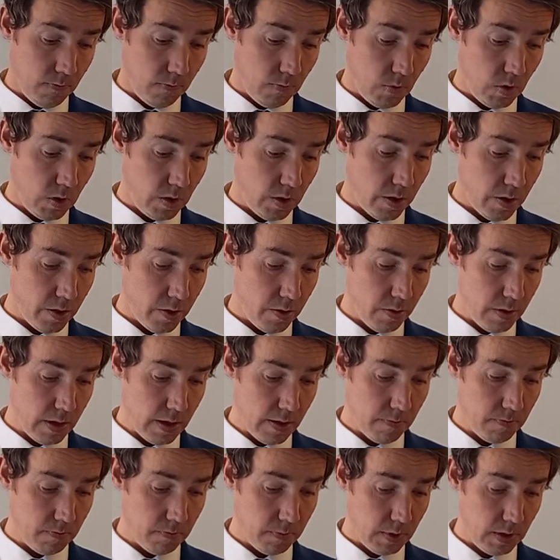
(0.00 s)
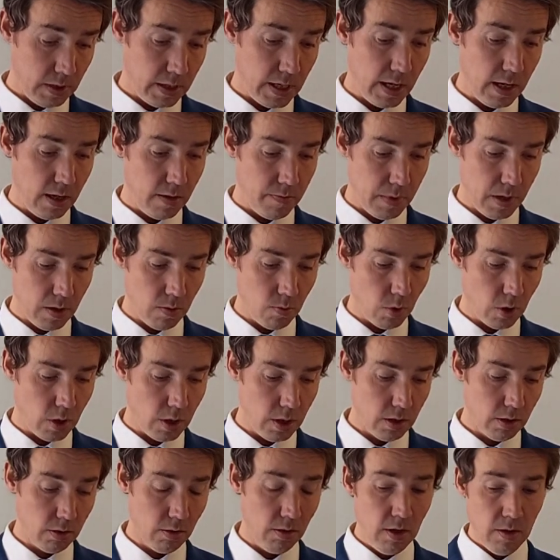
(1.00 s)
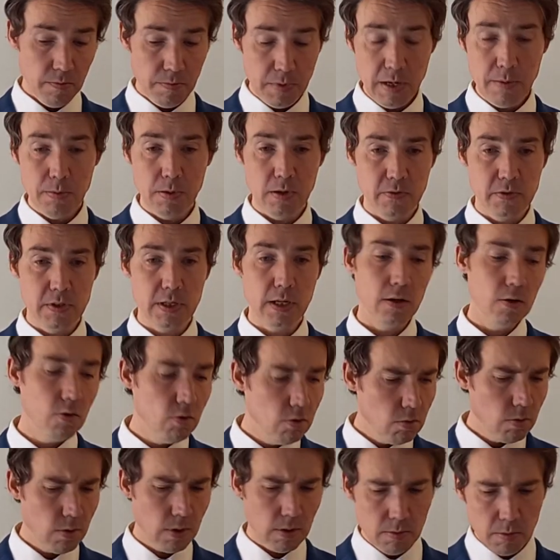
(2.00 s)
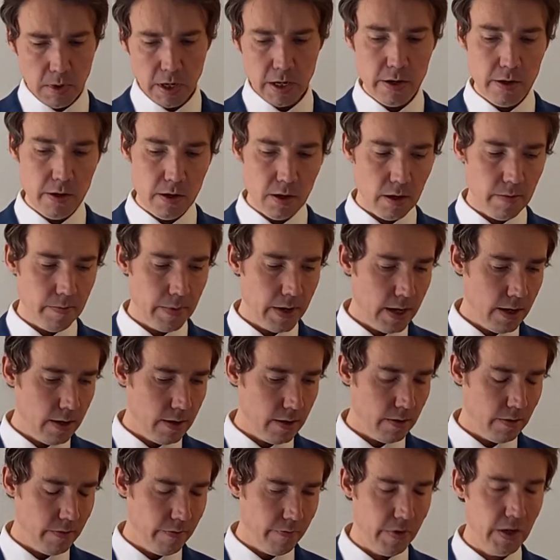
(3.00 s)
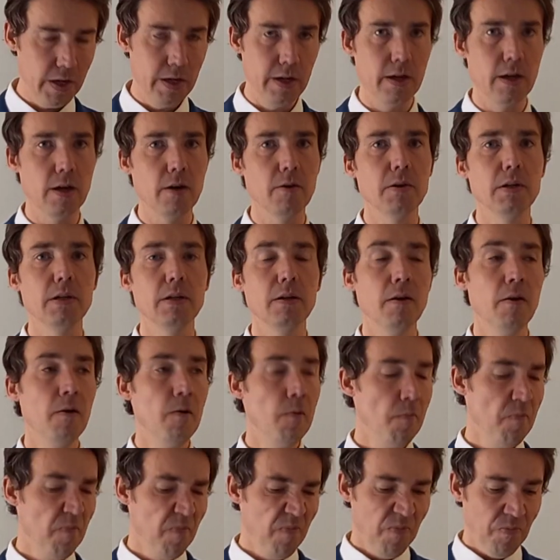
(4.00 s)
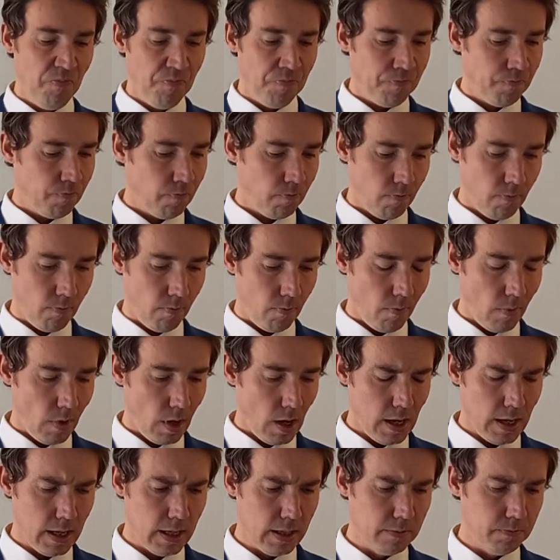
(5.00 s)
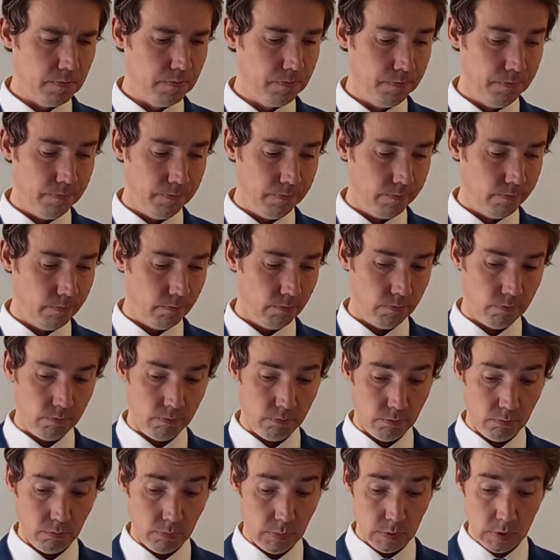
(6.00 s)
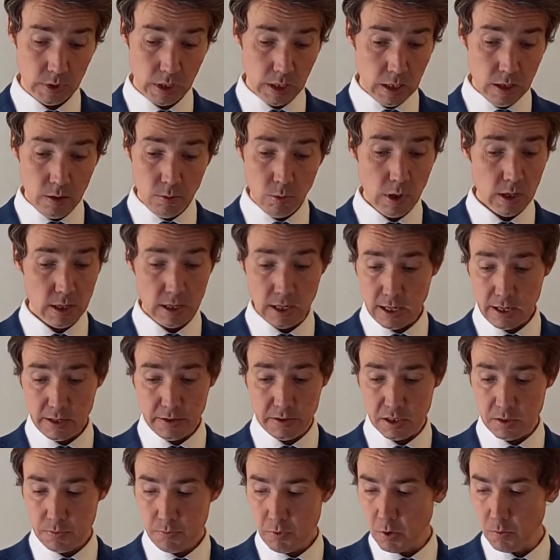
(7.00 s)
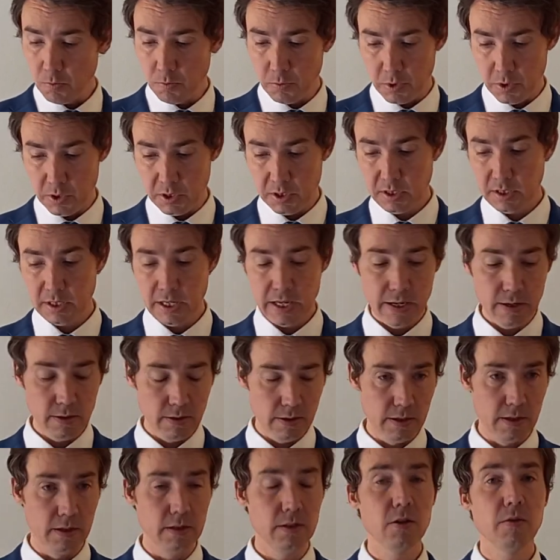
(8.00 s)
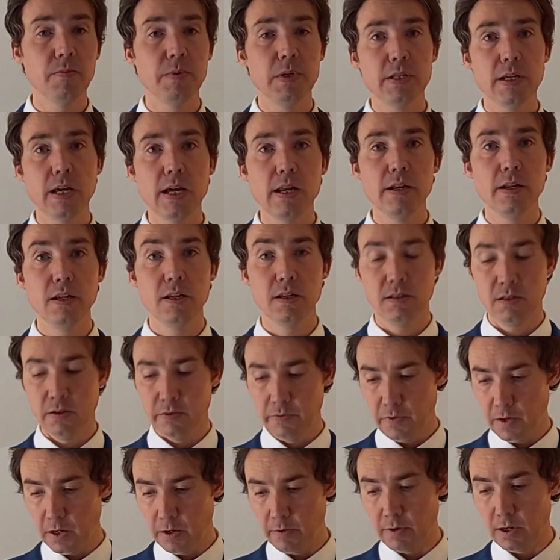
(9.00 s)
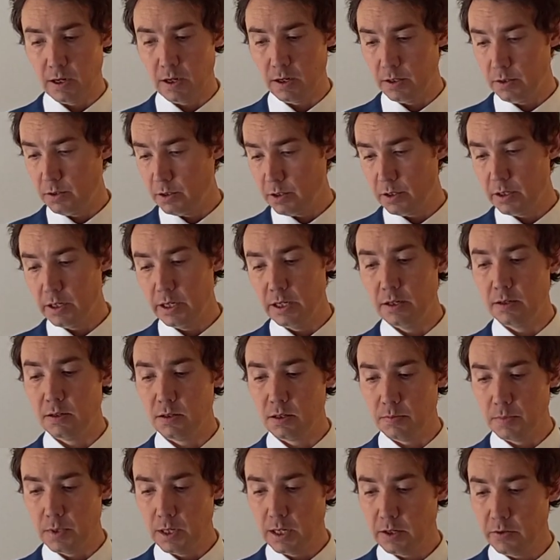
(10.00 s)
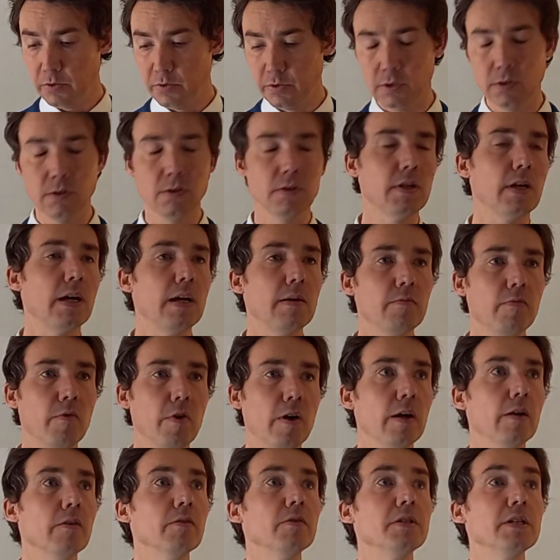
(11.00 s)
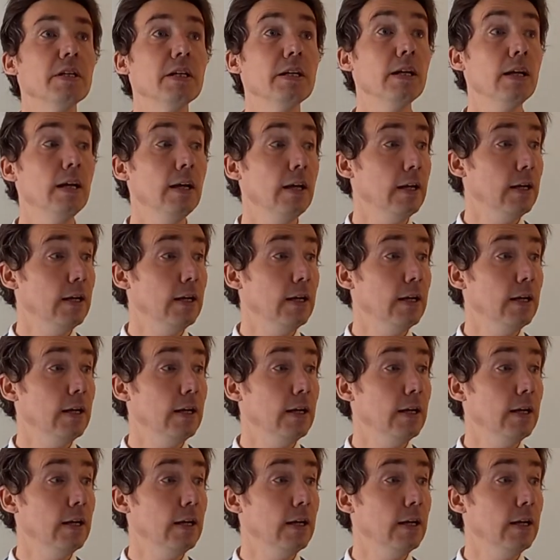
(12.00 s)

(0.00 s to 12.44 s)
So it's taken me a while. People have said, oh, well, when are you going to make another video? And well, I had this problem with a seal, and it took me 10 years to figure out I just needed some electrical tape around it.